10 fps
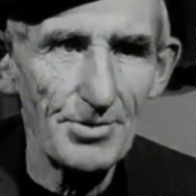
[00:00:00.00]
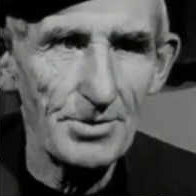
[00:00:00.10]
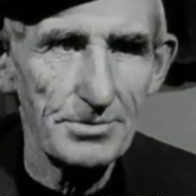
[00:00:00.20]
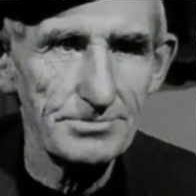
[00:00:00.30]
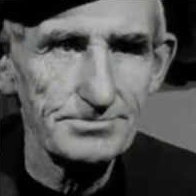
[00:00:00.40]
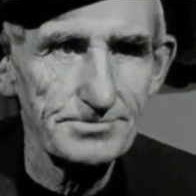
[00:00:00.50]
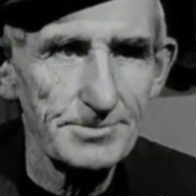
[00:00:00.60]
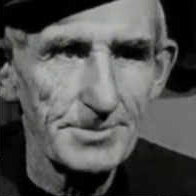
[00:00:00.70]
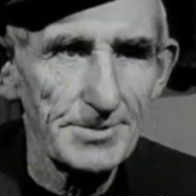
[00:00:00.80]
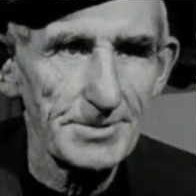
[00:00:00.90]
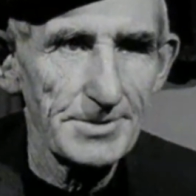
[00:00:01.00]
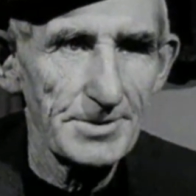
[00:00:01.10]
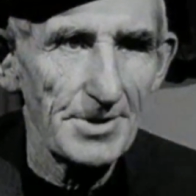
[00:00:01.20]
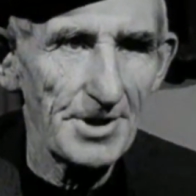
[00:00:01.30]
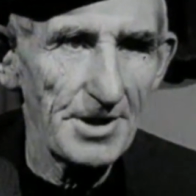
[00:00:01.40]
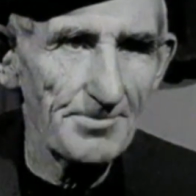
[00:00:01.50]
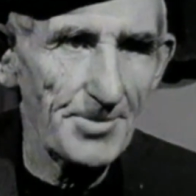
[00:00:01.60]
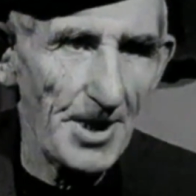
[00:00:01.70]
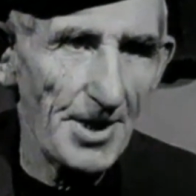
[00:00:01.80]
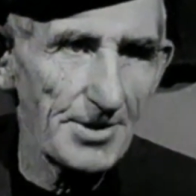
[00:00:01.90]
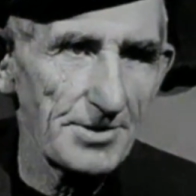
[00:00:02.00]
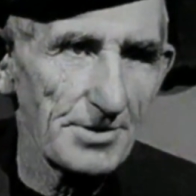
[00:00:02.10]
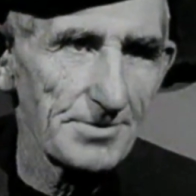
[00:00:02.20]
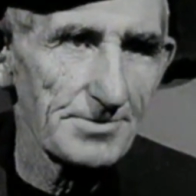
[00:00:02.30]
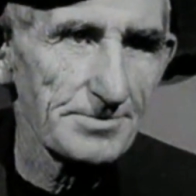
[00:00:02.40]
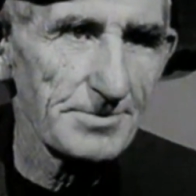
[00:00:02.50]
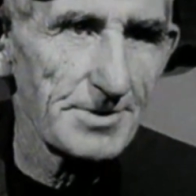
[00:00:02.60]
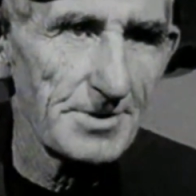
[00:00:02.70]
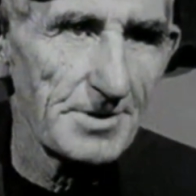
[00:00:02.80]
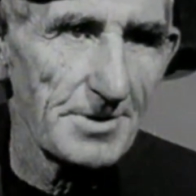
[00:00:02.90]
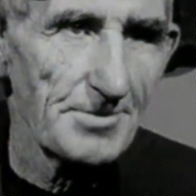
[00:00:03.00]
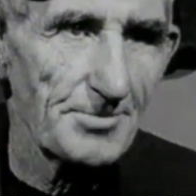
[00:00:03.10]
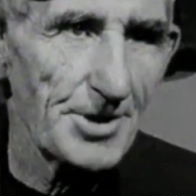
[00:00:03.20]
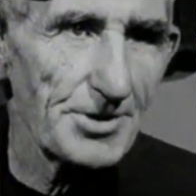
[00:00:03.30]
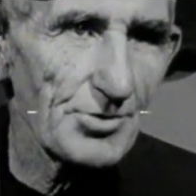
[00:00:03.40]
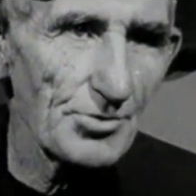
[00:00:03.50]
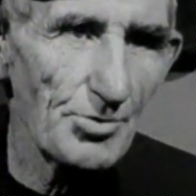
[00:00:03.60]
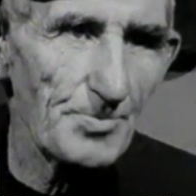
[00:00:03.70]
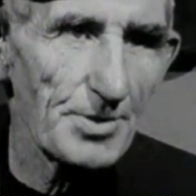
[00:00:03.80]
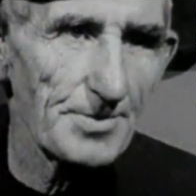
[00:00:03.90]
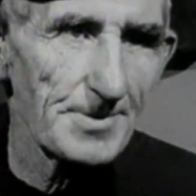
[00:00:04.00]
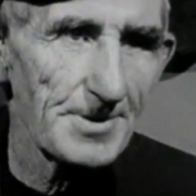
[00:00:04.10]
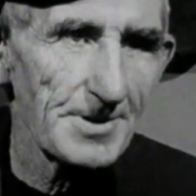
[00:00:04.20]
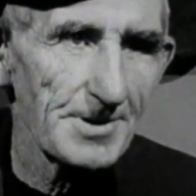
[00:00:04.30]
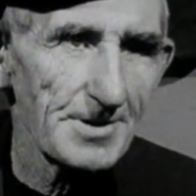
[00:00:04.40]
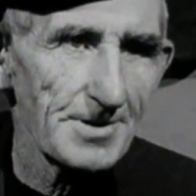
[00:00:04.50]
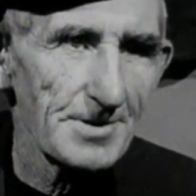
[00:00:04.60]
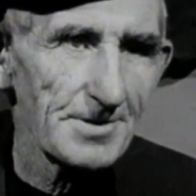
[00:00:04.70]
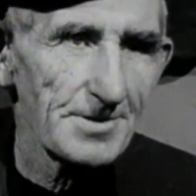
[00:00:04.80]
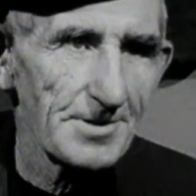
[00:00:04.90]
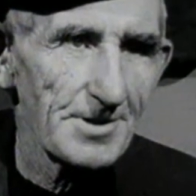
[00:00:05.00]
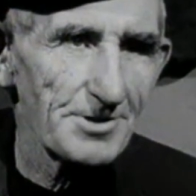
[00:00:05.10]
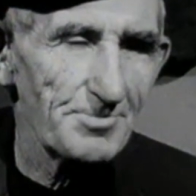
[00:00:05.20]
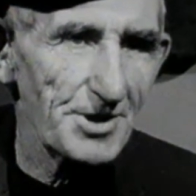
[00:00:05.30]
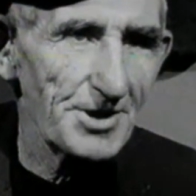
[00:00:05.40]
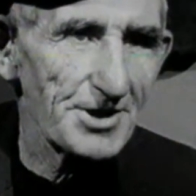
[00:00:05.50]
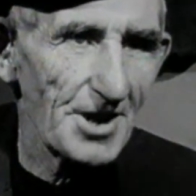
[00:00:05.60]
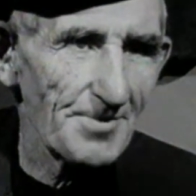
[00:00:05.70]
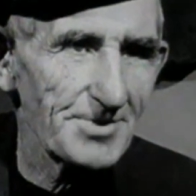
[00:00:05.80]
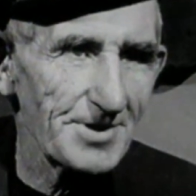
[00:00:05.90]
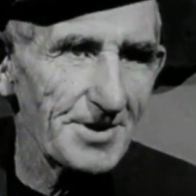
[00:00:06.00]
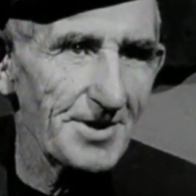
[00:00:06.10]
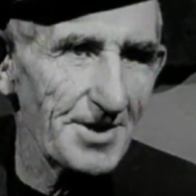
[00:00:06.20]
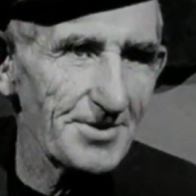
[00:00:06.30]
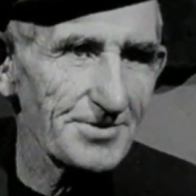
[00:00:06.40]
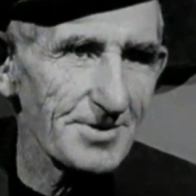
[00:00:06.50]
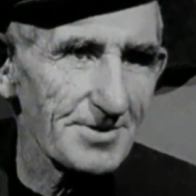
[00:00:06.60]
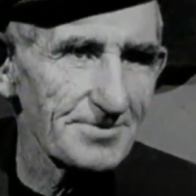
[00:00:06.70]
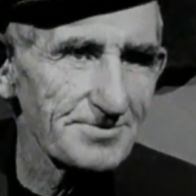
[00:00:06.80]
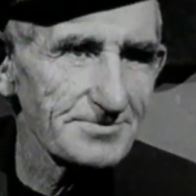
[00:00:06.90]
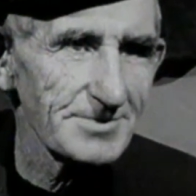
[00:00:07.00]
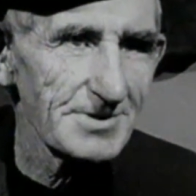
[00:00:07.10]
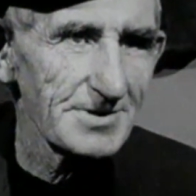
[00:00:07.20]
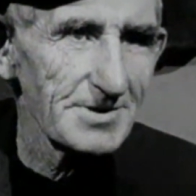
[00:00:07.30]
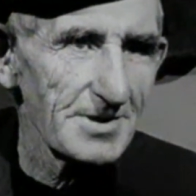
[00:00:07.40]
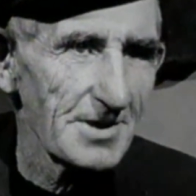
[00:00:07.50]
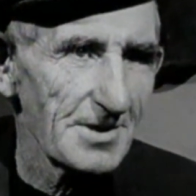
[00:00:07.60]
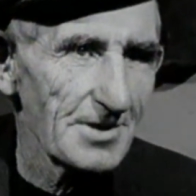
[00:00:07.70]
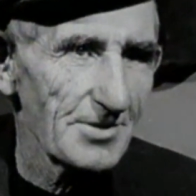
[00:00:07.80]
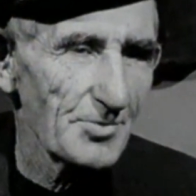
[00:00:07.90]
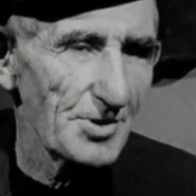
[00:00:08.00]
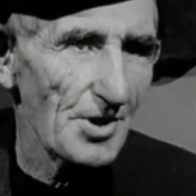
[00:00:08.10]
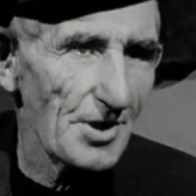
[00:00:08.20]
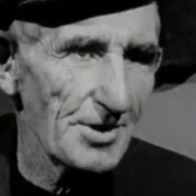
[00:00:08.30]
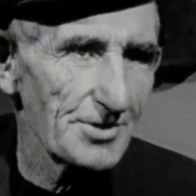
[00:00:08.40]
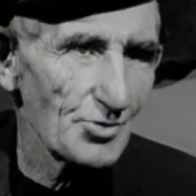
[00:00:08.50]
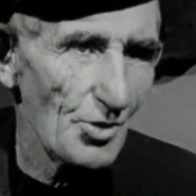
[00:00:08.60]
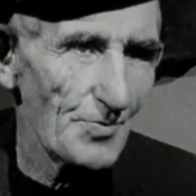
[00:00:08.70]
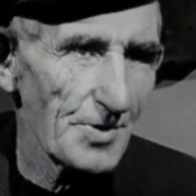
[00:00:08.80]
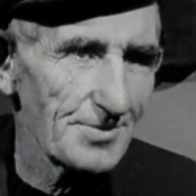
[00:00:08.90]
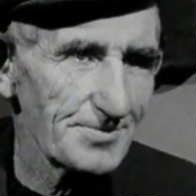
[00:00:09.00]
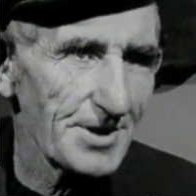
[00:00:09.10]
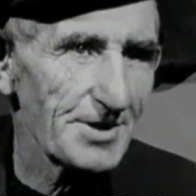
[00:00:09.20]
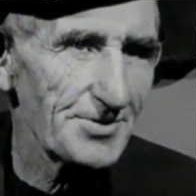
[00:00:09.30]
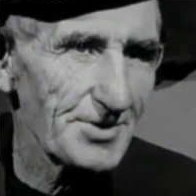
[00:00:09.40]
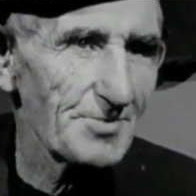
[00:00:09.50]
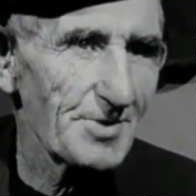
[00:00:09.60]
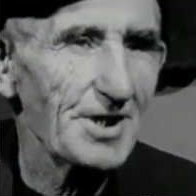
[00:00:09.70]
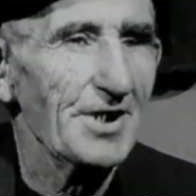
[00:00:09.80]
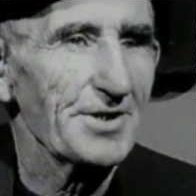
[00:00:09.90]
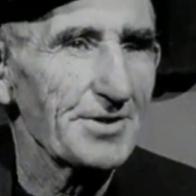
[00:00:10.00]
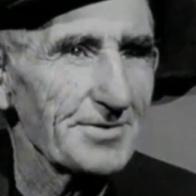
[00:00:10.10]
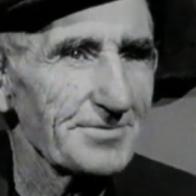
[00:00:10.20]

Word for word: though. I am barred by the group as being a captain and a dancer. When all is over, I can drink what I like.